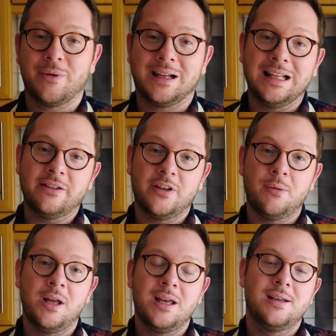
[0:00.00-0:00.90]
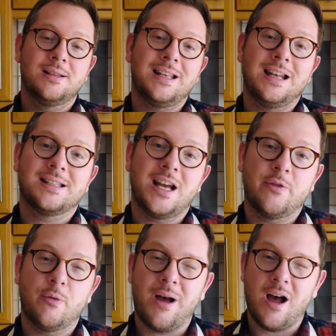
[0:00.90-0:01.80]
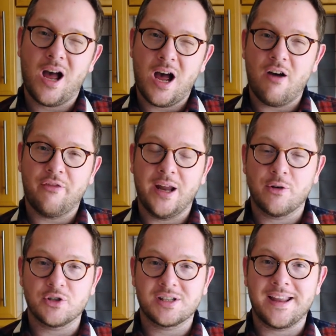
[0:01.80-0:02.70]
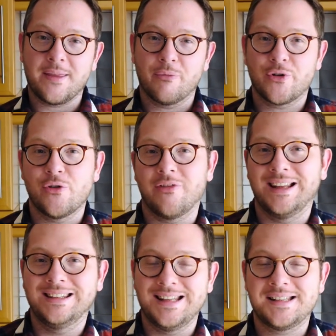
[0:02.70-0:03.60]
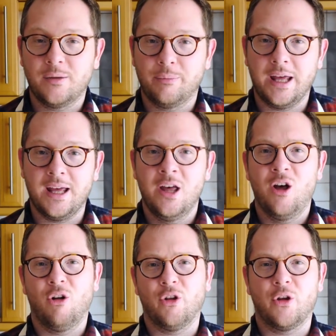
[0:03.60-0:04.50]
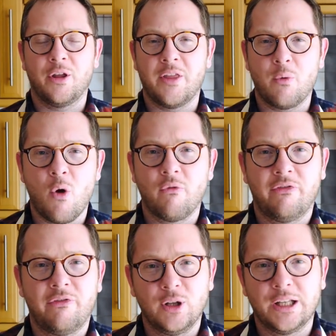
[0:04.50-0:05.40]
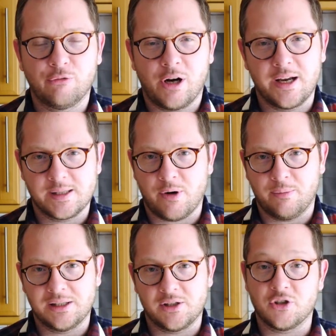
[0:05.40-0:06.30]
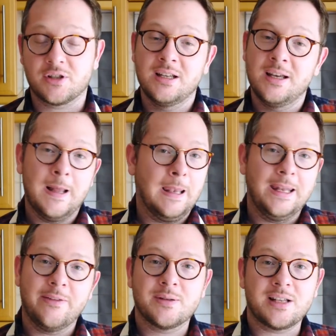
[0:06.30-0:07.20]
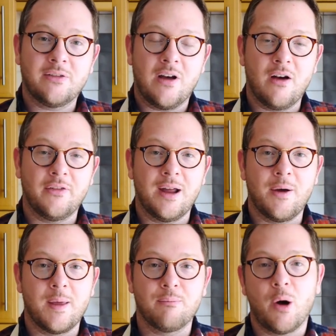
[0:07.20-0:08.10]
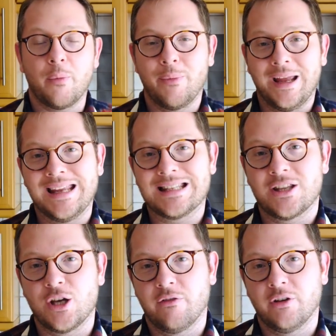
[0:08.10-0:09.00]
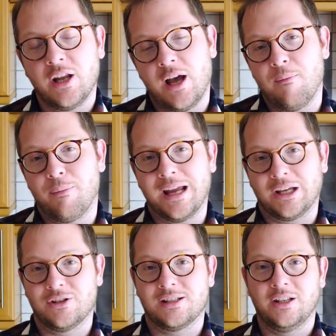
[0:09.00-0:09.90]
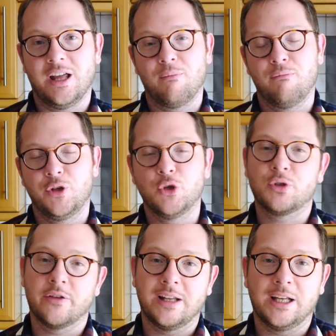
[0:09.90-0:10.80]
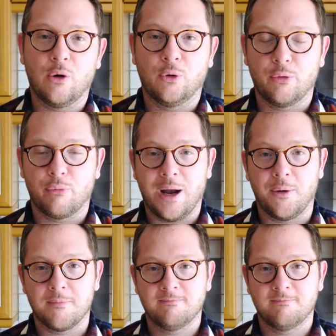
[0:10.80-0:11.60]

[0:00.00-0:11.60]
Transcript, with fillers: that with cling film, set it aside for about half an hour, just let them prove a little bit, or they won't fully rise properly. So just leave them aside for half an hour and then pop them into the oven and bake until they're beautifully golden brown.